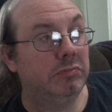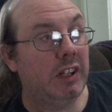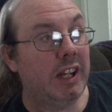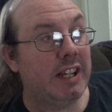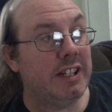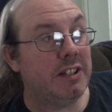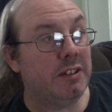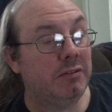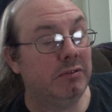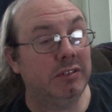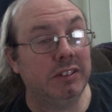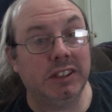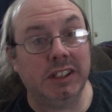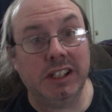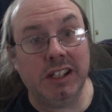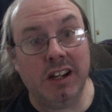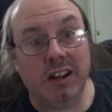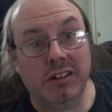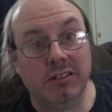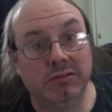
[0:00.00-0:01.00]
I don't really
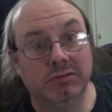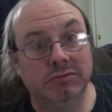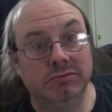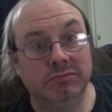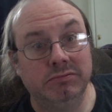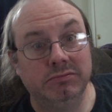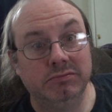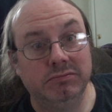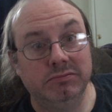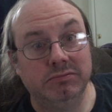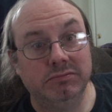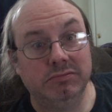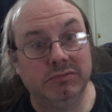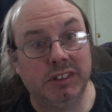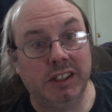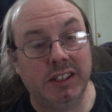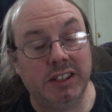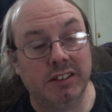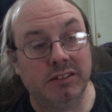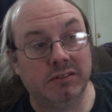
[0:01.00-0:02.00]
know.
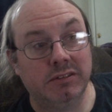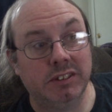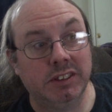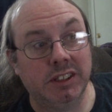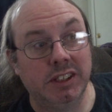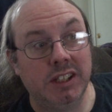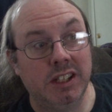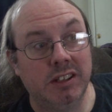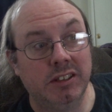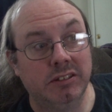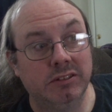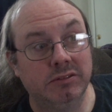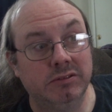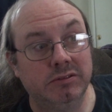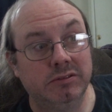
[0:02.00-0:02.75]
I don't really know.